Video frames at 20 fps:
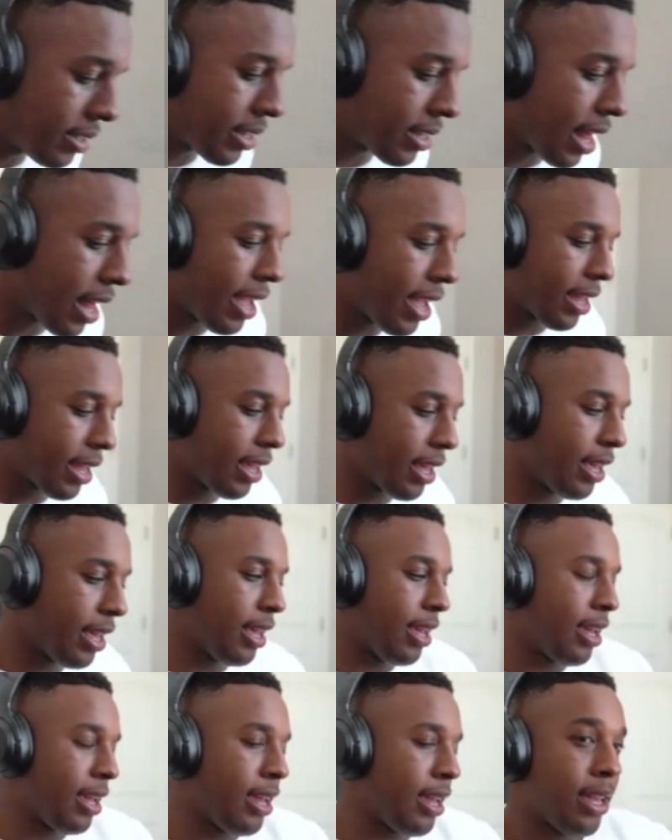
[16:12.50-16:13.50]
well, it's
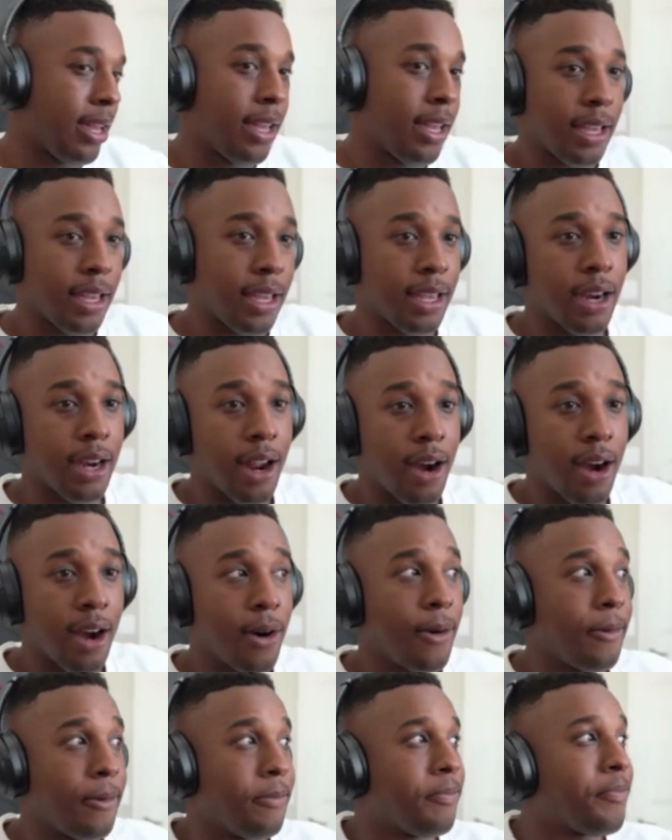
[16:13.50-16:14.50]
like,
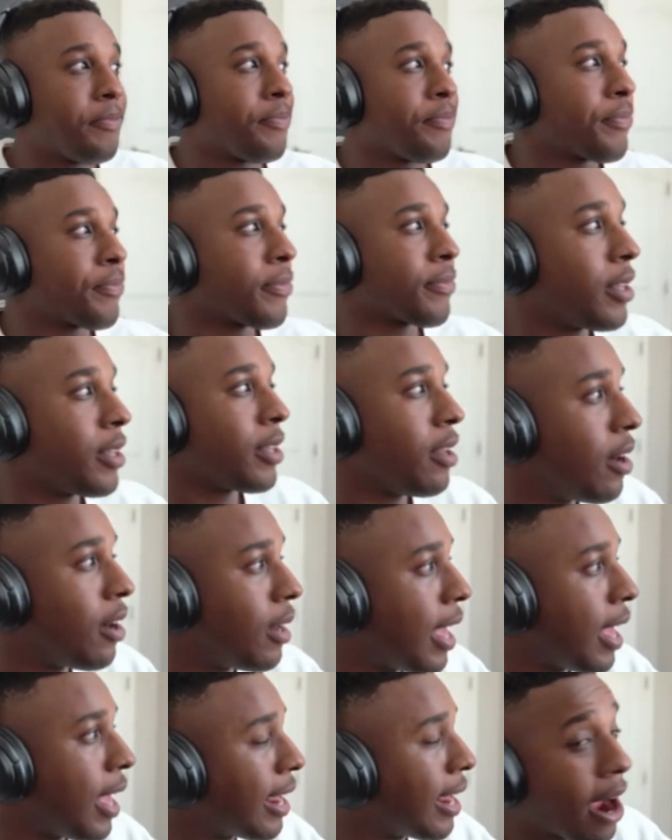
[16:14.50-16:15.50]

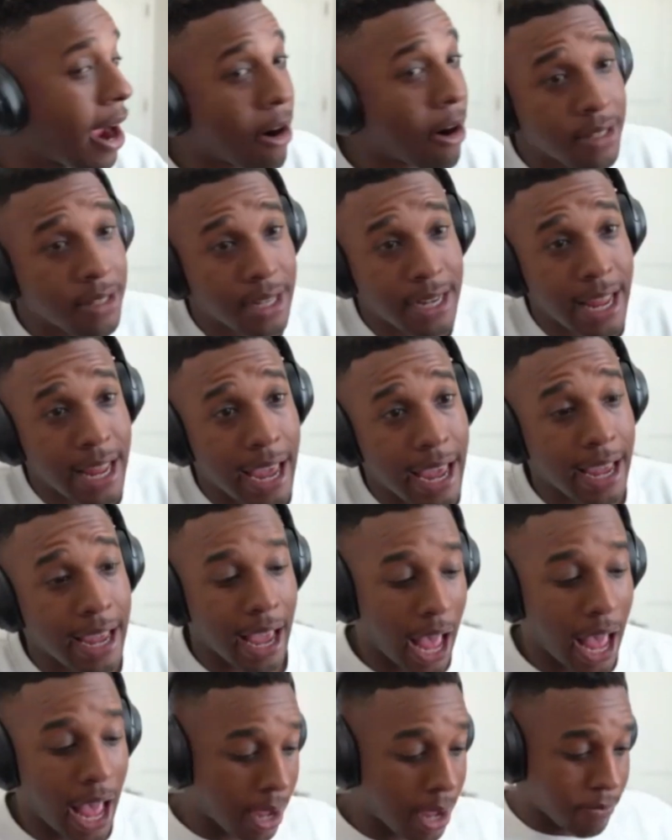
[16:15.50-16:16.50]
8
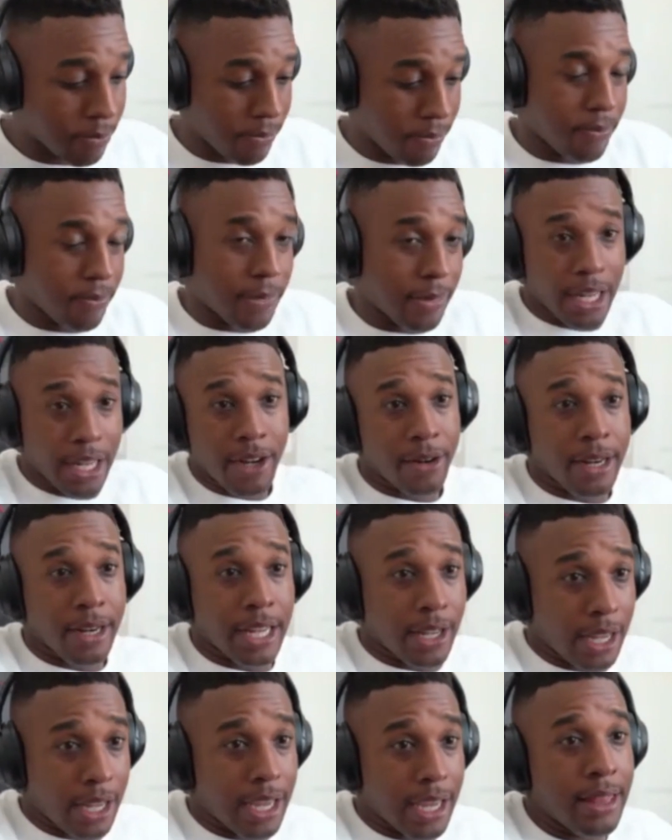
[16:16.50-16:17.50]
hours a day, I'm
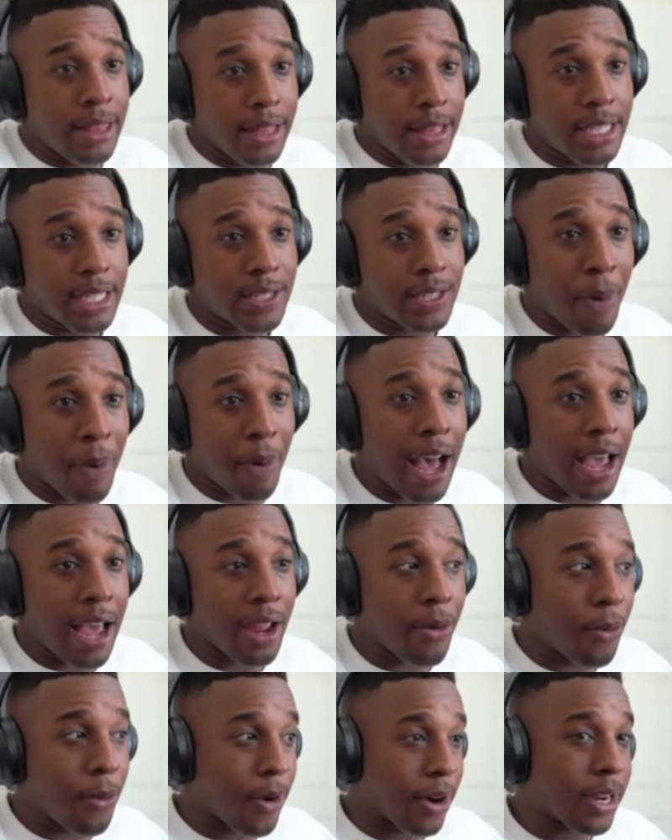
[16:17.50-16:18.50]
literally in
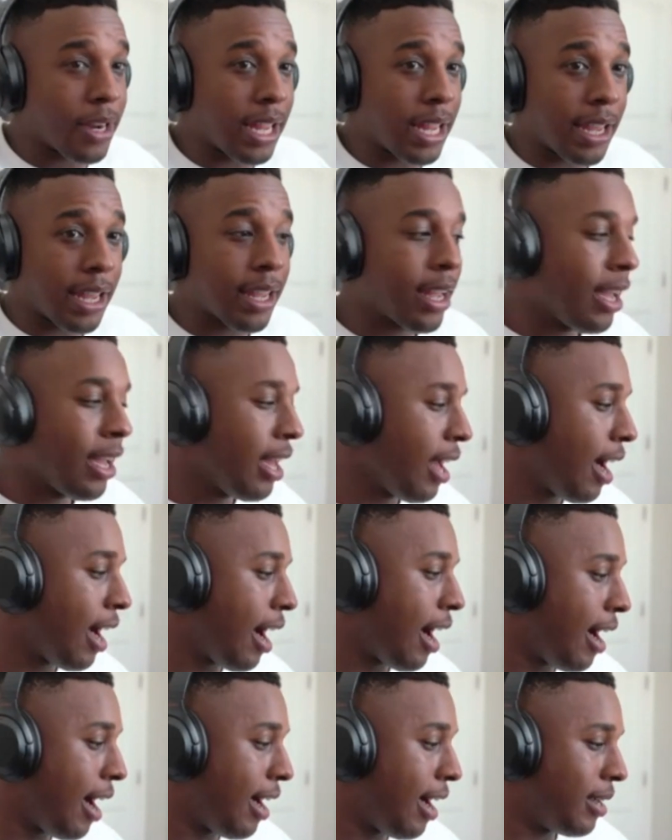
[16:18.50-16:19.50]
this spot
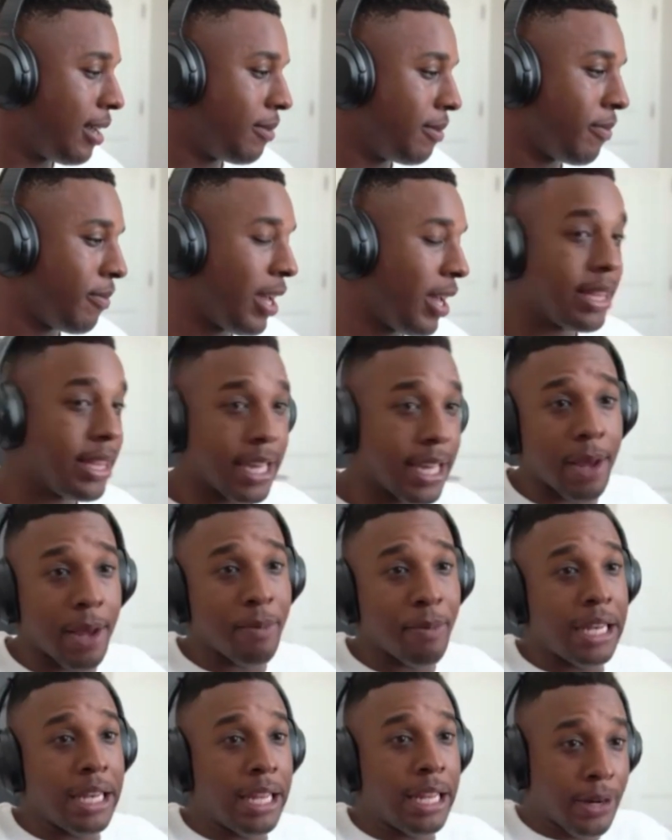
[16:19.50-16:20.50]
working. And
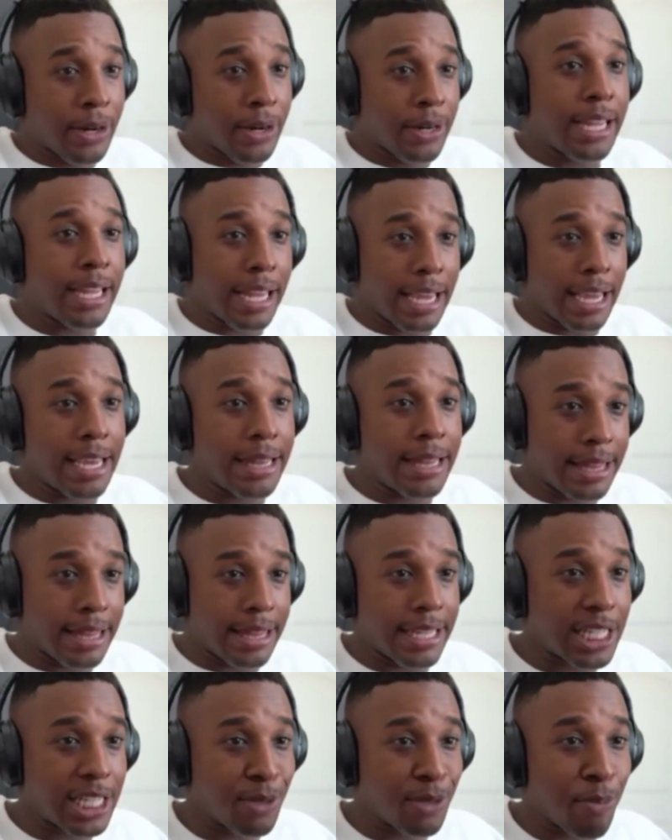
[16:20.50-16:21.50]
then I'm literally
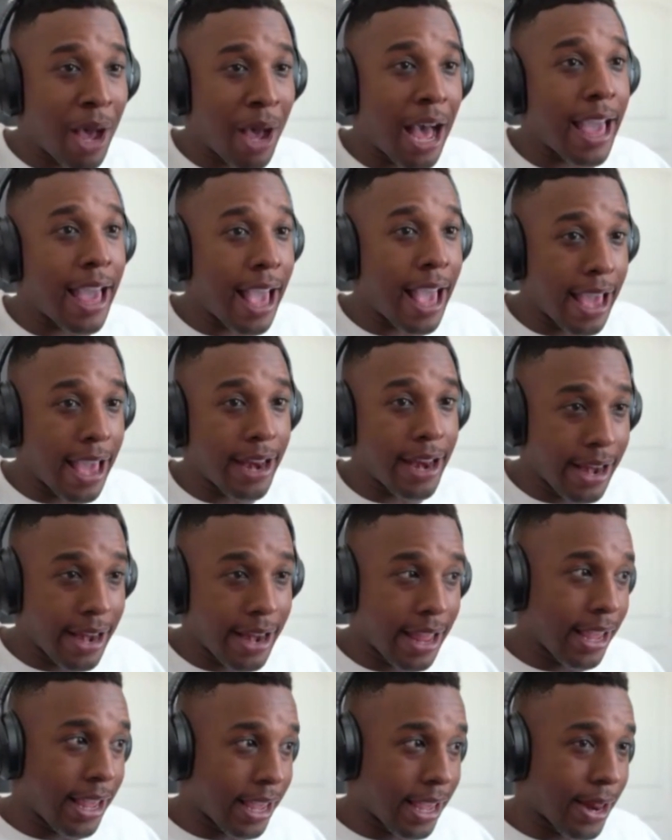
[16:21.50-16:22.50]
in this spot
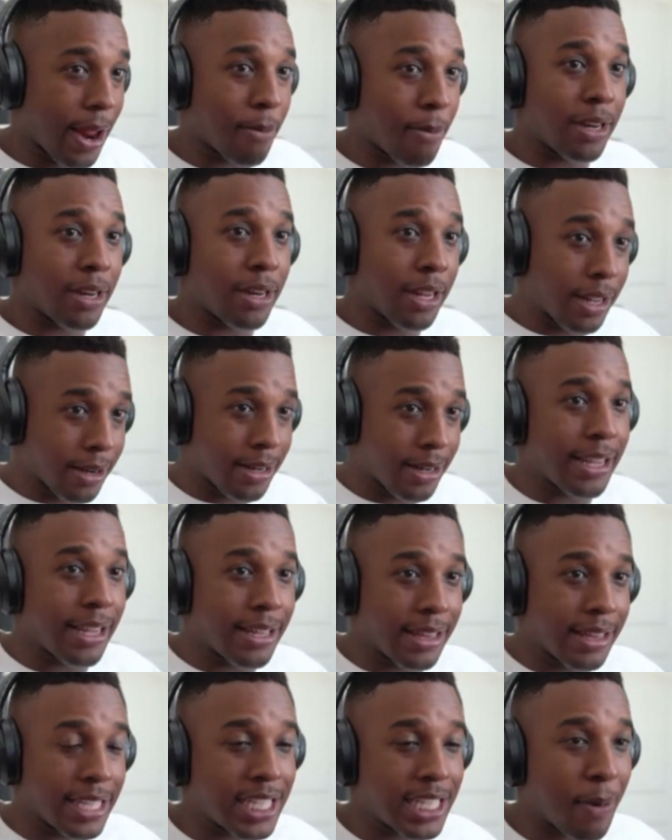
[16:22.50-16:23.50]
editing, and I'm
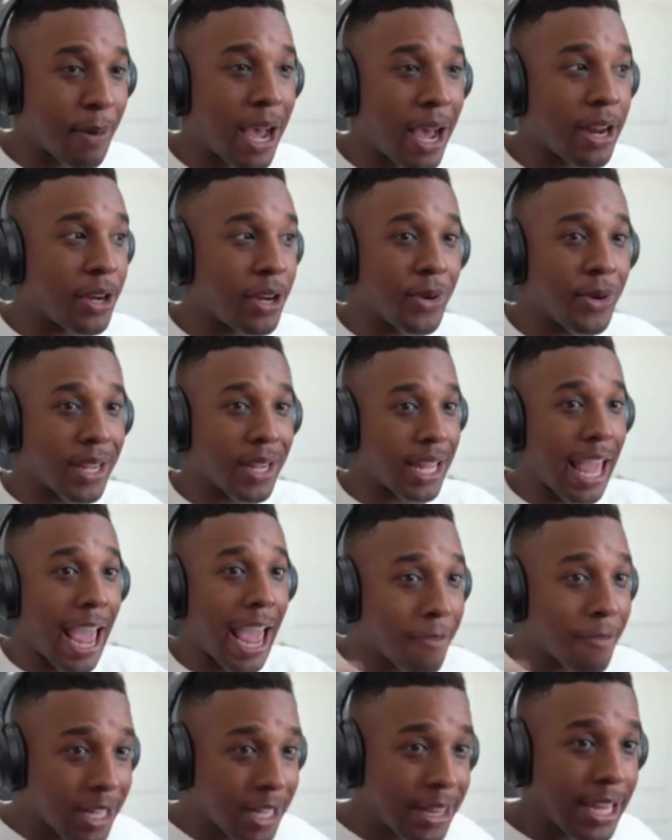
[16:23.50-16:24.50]
literally in this spot
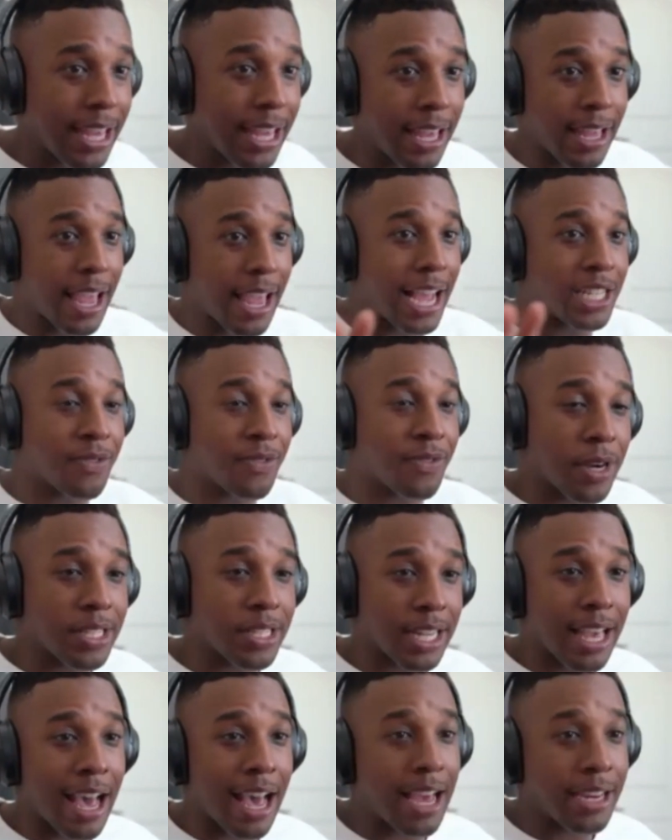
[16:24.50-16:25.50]
doing everything
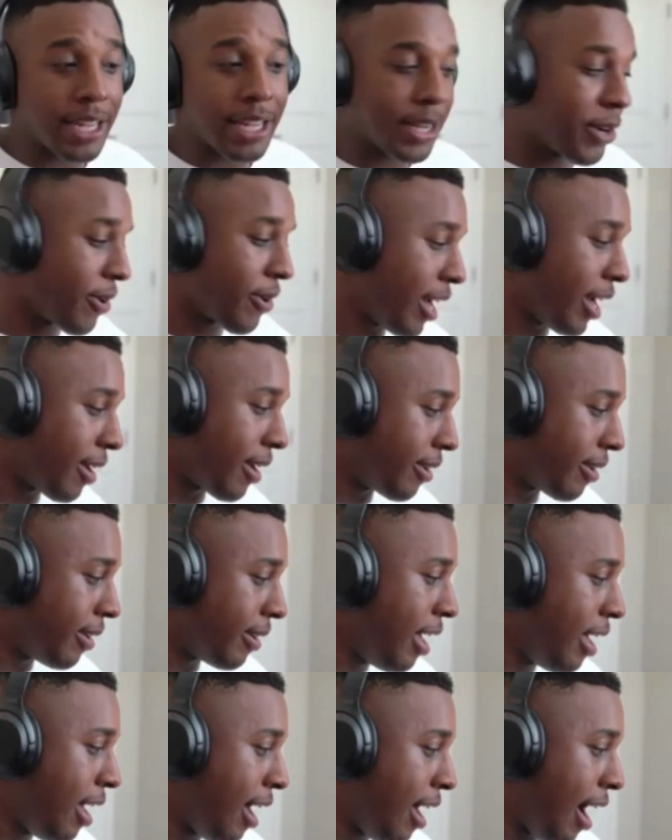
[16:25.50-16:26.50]
as far as a content
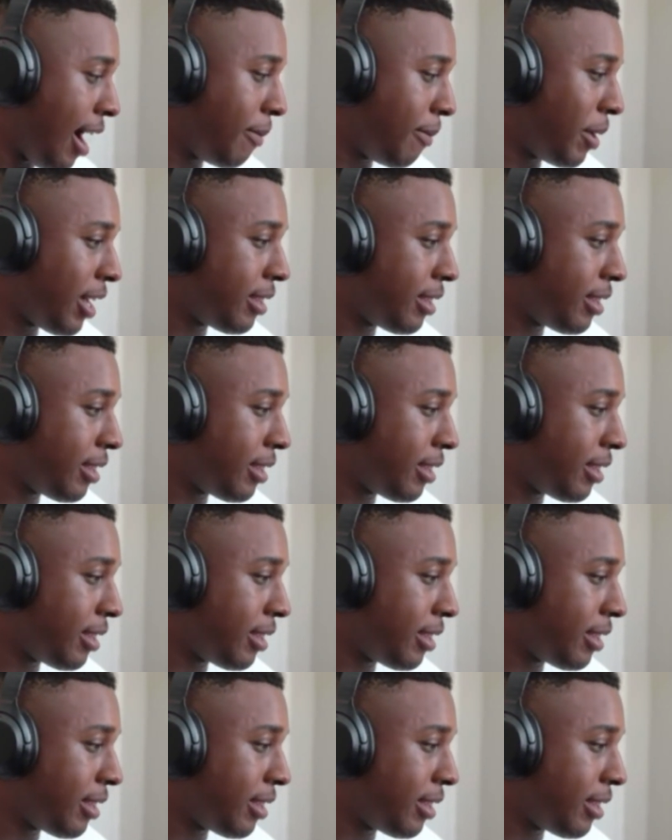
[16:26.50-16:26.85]
creator.